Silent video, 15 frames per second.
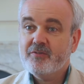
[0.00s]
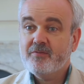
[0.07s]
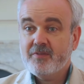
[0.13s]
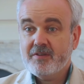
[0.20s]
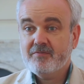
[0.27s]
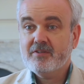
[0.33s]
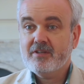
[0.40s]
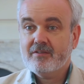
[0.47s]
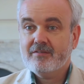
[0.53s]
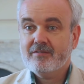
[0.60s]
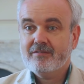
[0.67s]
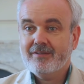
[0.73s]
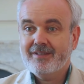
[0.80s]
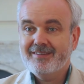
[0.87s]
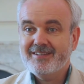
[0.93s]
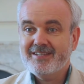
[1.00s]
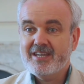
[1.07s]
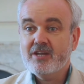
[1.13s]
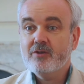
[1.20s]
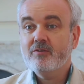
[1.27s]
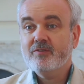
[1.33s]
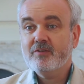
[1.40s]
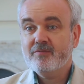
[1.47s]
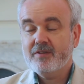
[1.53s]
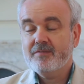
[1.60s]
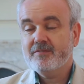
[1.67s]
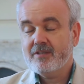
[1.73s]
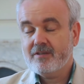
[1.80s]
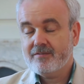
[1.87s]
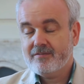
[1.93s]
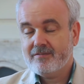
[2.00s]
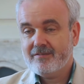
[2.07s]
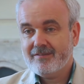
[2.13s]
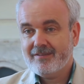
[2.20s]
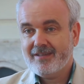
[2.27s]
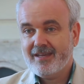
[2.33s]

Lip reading: the 50th, in the year of the 50th